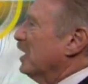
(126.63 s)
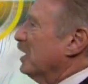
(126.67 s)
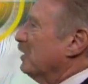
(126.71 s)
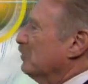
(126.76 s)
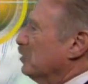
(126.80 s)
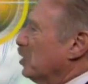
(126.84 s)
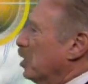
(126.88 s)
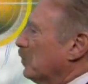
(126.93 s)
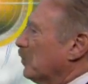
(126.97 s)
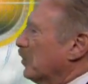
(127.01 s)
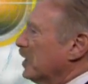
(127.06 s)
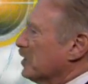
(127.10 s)
area of
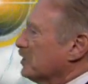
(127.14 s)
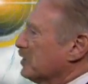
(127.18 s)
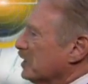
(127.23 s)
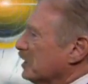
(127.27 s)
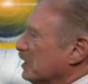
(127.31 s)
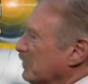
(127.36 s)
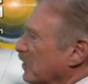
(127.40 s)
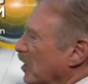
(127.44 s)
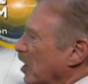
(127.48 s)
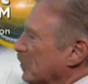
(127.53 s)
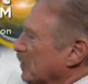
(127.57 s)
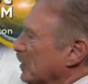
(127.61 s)
low pressure
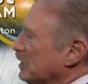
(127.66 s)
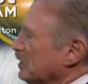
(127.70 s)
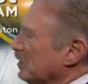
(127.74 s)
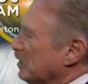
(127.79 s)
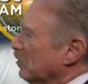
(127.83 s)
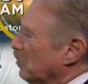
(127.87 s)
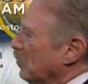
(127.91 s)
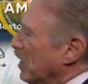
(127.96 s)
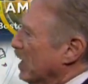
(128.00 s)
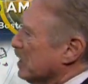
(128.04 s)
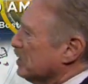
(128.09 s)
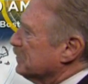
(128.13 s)
developing to
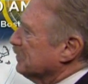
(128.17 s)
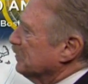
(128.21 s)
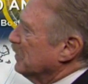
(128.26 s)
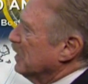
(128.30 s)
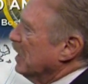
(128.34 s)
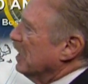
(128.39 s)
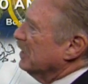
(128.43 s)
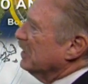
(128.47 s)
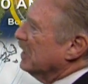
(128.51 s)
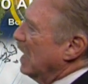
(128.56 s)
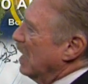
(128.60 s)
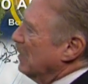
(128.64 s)
the west.
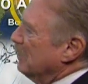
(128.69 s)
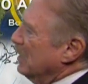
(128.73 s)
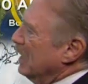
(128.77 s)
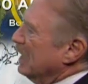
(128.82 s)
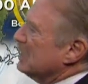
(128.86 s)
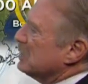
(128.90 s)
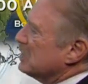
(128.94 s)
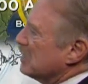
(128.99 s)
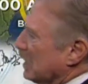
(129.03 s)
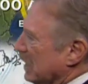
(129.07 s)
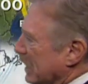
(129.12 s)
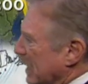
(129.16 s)
That
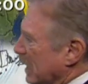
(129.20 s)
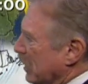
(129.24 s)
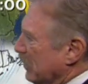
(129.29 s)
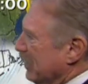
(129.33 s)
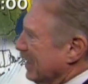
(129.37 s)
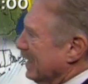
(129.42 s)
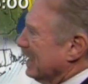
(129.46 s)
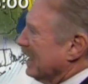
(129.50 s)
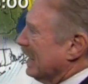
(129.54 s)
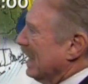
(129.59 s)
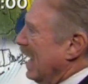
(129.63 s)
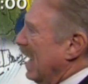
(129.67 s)
means
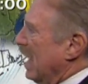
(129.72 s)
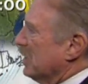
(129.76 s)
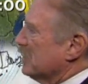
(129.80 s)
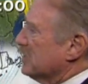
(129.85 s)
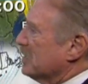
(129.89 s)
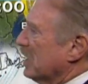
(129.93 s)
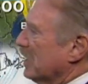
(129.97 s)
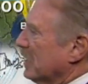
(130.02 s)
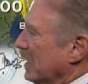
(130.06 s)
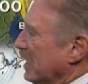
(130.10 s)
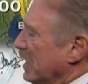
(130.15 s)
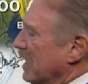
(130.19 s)
lingering clouds
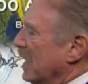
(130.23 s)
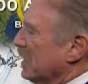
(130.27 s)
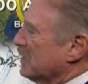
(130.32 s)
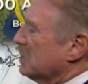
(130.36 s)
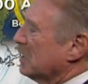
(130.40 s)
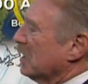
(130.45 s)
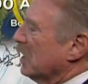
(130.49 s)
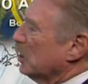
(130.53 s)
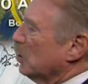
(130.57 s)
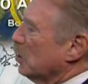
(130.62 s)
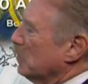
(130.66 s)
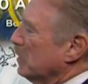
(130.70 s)
and,
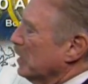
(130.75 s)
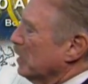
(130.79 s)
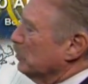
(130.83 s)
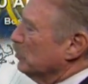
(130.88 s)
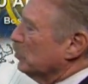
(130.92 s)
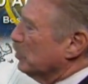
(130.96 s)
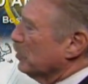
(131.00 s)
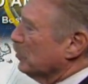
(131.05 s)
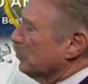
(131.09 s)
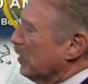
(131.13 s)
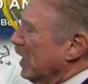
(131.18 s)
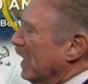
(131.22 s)
yes, a little bit
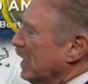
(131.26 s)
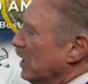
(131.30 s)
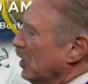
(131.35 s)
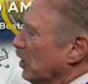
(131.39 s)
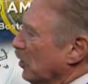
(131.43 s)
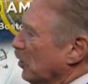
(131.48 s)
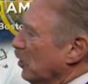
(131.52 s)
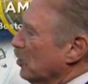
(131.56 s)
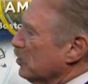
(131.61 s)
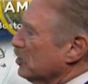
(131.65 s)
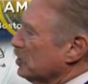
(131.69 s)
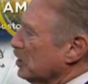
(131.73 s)
more rain.
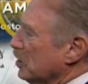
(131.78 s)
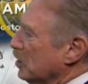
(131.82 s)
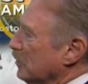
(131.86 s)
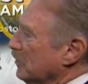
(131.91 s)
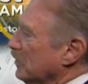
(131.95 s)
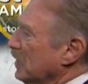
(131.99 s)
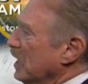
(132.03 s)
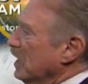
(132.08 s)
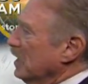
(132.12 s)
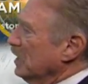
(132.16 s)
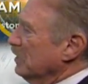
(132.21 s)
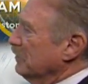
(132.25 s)
Also,
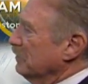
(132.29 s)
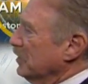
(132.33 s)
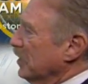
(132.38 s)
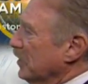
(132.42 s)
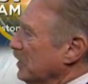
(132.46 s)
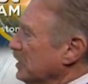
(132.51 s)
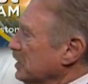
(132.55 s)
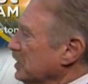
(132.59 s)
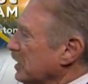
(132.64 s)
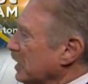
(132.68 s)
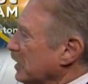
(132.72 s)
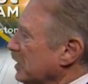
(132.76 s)

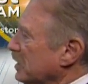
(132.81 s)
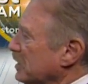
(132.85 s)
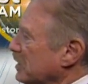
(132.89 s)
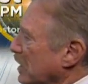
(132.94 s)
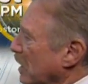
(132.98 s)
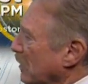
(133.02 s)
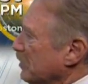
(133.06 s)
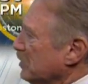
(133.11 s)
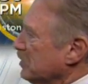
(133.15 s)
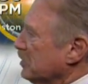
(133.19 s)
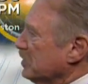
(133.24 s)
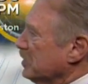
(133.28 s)
very chilly
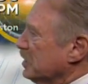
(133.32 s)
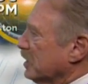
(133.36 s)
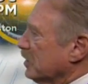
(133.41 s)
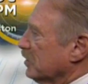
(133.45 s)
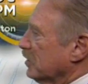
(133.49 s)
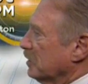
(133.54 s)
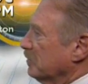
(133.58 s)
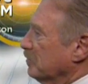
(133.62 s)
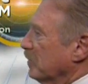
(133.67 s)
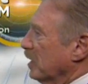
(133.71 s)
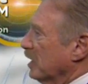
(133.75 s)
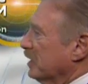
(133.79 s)
temperatures here
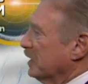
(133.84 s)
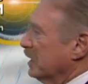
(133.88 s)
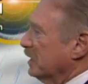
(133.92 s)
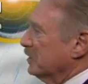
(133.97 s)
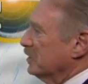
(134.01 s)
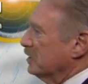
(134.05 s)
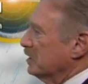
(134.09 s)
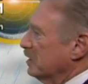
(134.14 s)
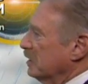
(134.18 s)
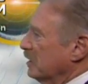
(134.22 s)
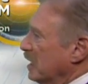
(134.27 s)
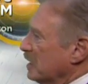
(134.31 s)
on Monday. You
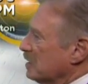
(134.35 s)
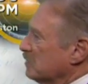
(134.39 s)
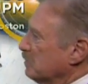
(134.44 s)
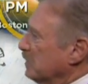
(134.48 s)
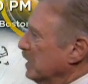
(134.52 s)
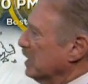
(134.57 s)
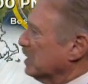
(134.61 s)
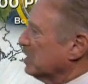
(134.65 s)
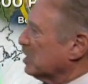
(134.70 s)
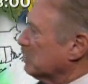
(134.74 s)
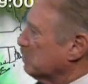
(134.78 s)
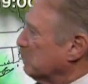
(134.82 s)
see that
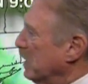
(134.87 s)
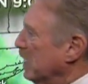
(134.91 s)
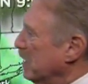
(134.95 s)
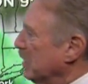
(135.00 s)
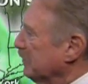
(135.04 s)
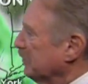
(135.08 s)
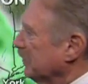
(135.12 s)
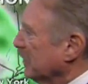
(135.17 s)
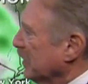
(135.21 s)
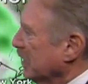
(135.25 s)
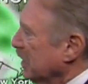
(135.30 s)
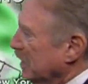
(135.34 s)
big
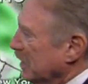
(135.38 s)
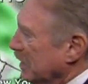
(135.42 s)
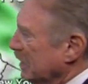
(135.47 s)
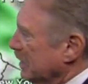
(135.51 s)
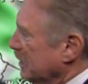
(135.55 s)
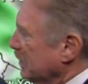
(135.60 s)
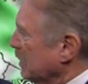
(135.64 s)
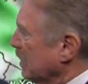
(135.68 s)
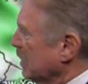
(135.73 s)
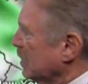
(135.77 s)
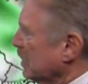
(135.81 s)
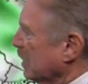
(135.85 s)
spin?
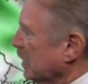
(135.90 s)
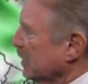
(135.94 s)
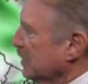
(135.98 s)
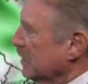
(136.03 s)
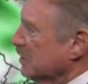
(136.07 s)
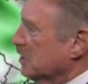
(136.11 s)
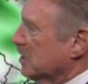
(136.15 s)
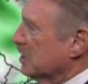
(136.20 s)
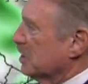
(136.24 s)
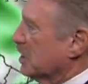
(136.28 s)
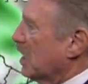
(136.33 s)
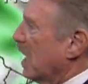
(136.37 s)
just
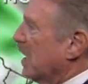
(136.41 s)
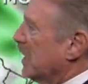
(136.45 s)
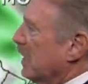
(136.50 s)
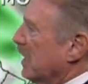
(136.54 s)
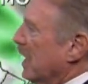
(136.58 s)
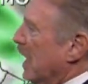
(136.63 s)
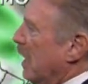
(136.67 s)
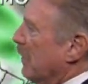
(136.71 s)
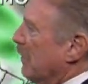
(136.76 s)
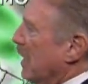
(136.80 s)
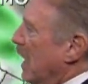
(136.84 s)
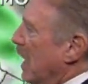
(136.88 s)
stuck in
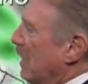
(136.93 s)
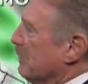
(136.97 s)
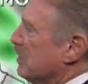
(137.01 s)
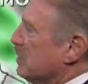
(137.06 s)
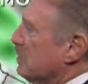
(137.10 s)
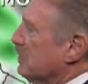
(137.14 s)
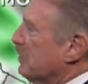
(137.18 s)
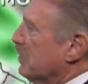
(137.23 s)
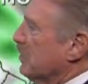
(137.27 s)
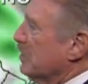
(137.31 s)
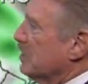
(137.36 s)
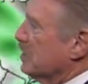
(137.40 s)
the
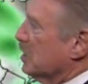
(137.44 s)
atmosphere